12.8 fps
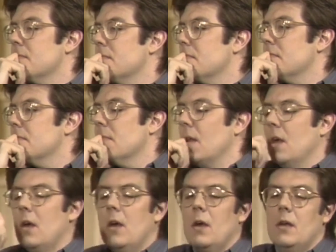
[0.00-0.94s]
but
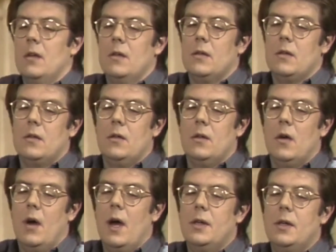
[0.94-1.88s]
unfortunately doesn't
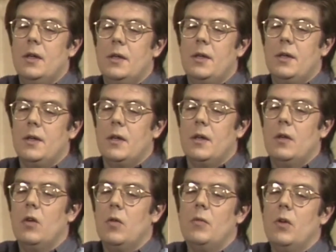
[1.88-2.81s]
have John Hughes
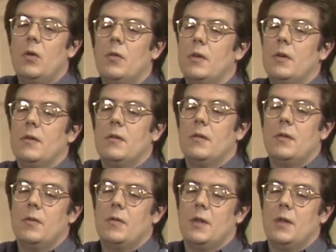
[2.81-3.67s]
back to write the script.